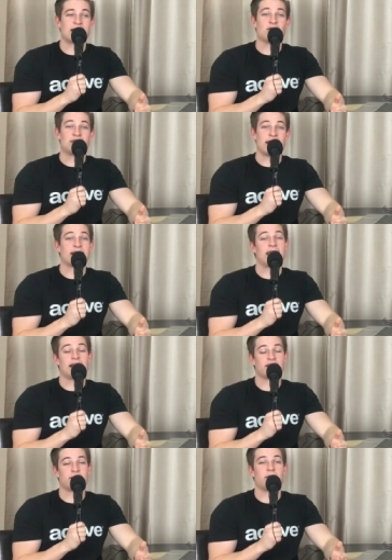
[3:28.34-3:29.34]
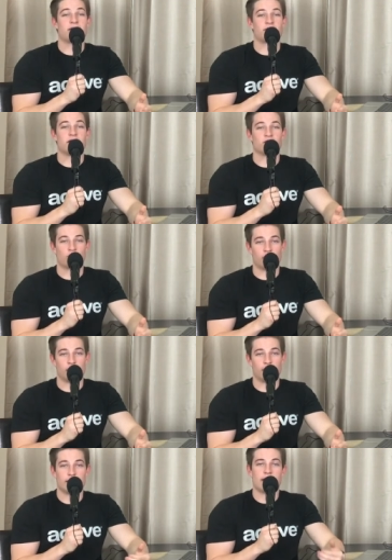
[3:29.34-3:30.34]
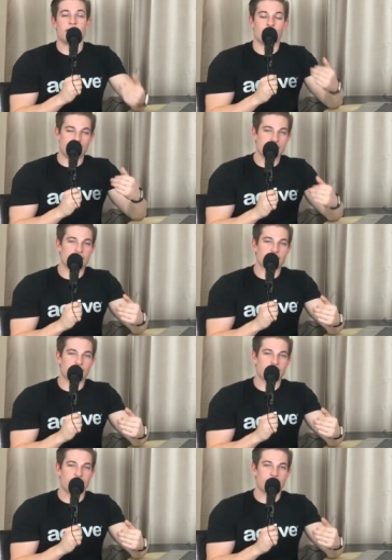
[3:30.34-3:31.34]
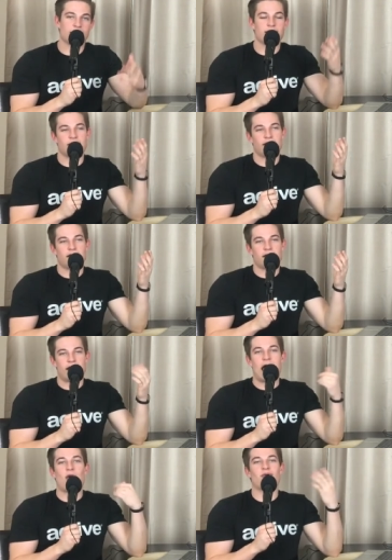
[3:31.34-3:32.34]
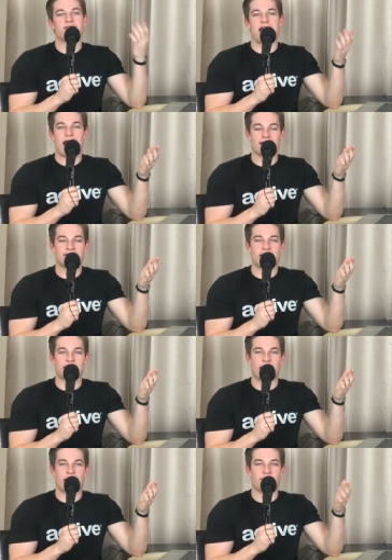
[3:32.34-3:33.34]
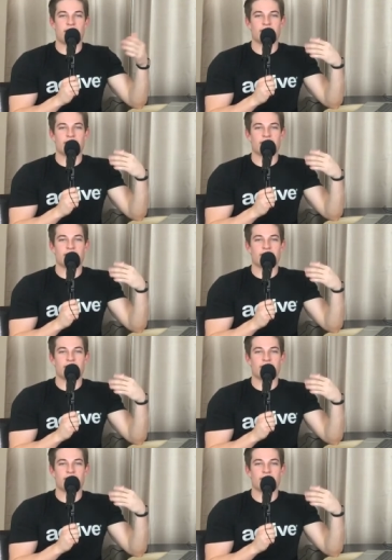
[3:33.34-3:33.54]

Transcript: how dedicated some of my friends were. Me, on the other hand, I wasn't as dedicated, but